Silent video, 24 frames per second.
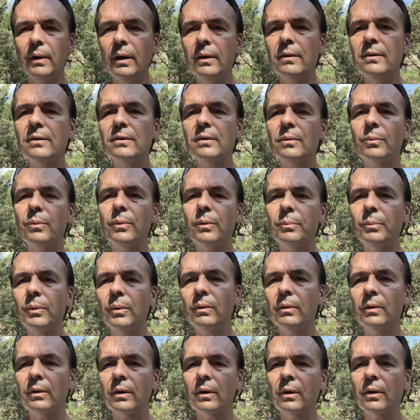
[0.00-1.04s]

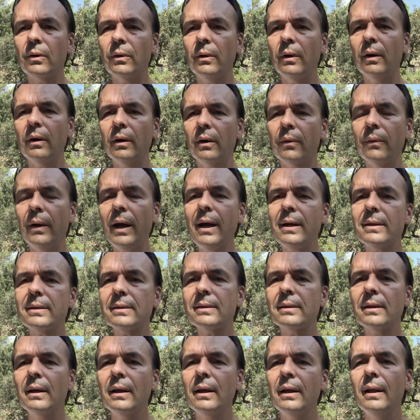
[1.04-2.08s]
undesirable
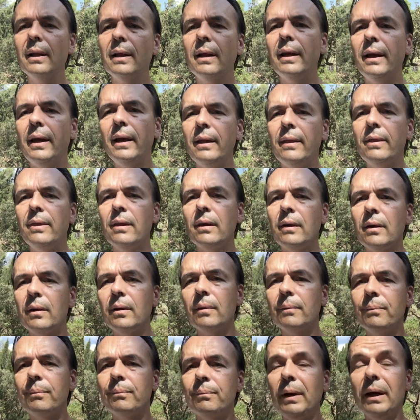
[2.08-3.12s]
grass, and
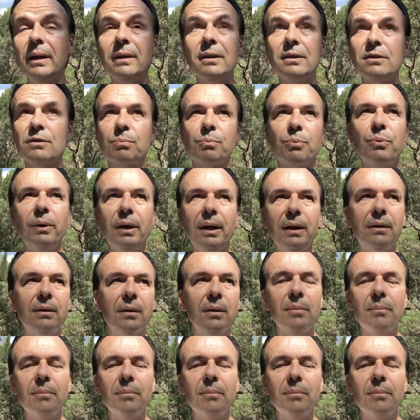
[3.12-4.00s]
it's spread